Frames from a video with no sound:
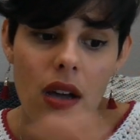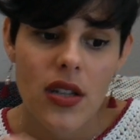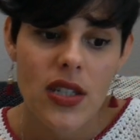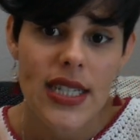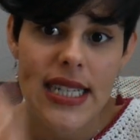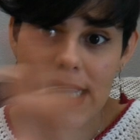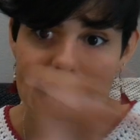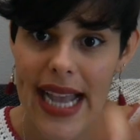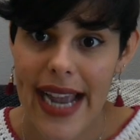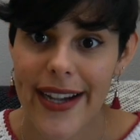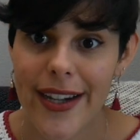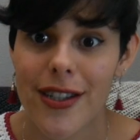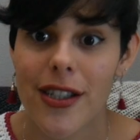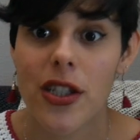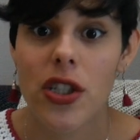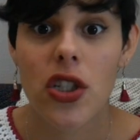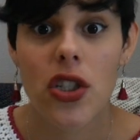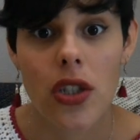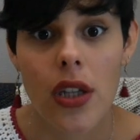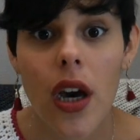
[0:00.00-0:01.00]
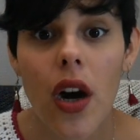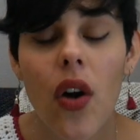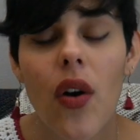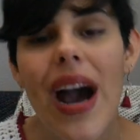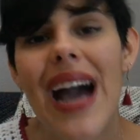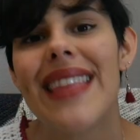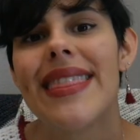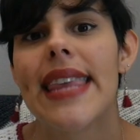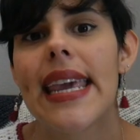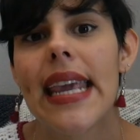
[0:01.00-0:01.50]
designers know,
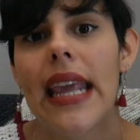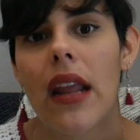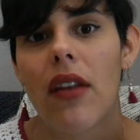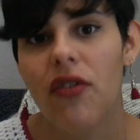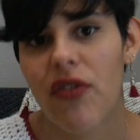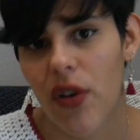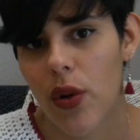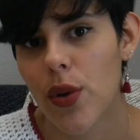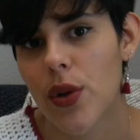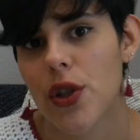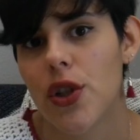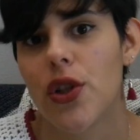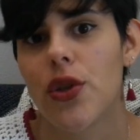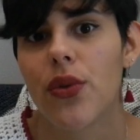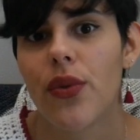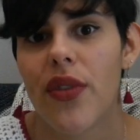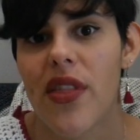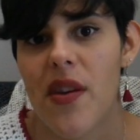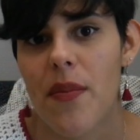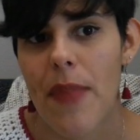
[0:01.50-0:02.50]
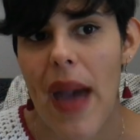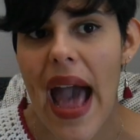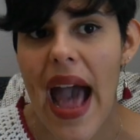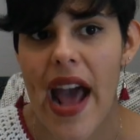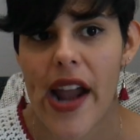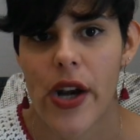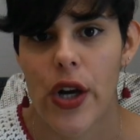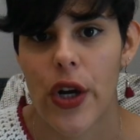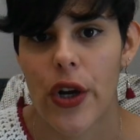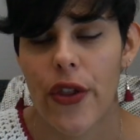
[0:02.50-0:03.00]
and they can forward you the
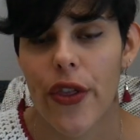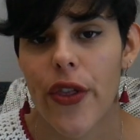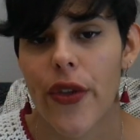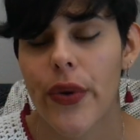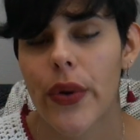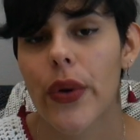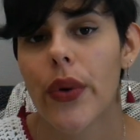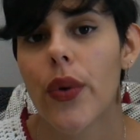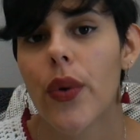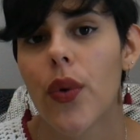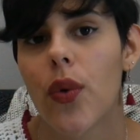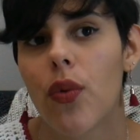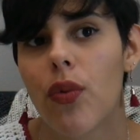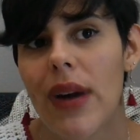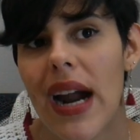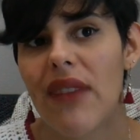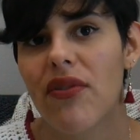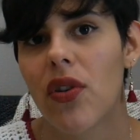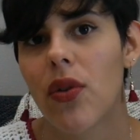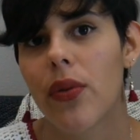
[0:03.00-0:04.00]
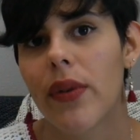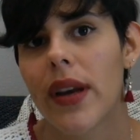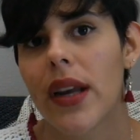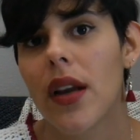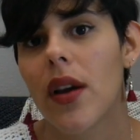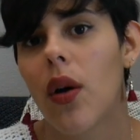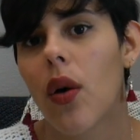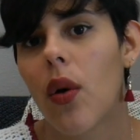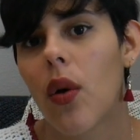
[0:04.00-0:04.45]
pattern through Ravelry,